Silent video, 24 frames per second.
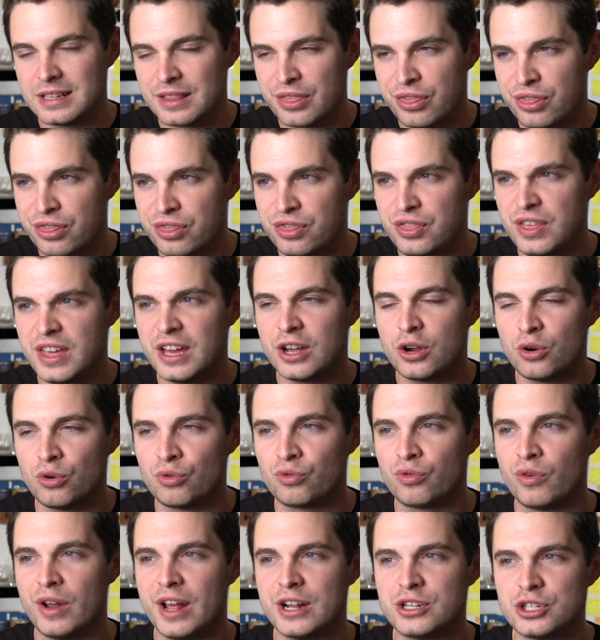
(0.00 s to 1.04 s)
thick,
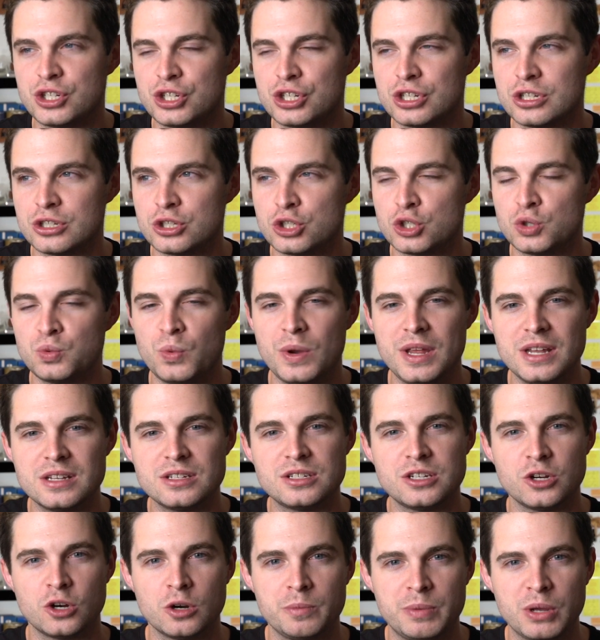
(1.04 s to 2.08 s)
rich, sweet,
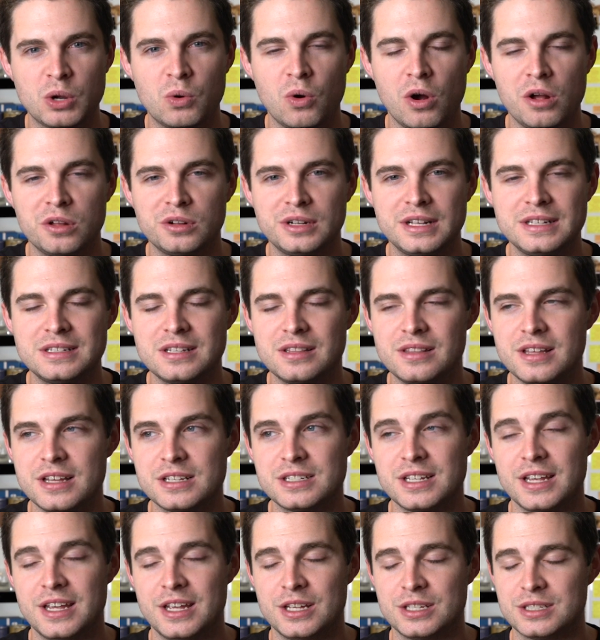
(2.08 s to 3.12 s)
syrupy quality to
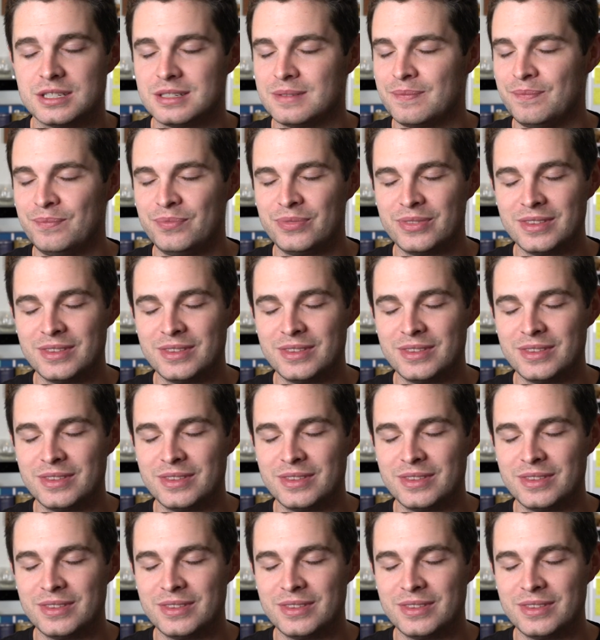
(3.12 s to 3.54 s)
this is